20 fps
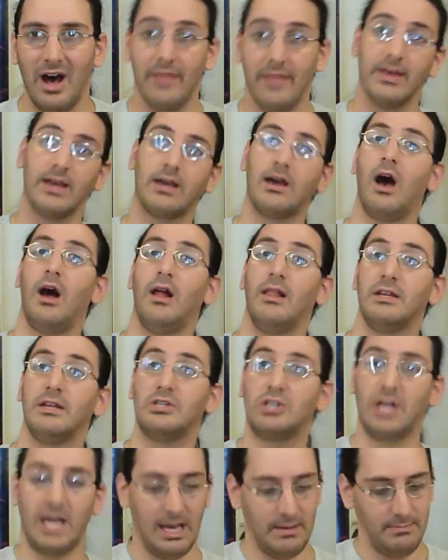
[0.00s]
On the
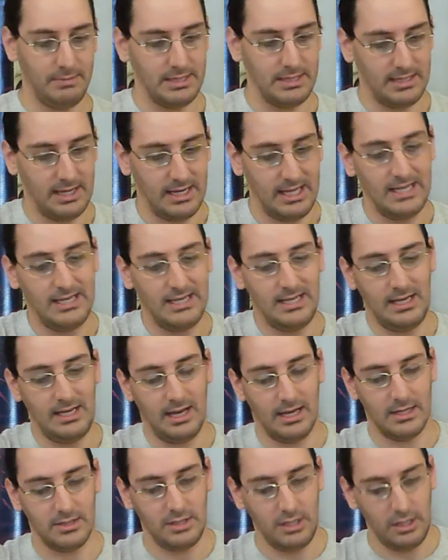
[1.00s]
college campus at
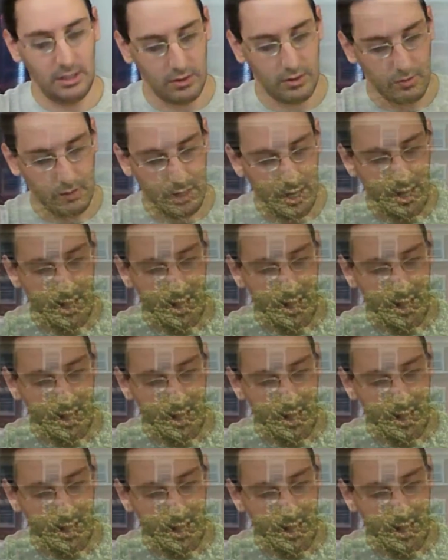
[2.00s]
ETSU,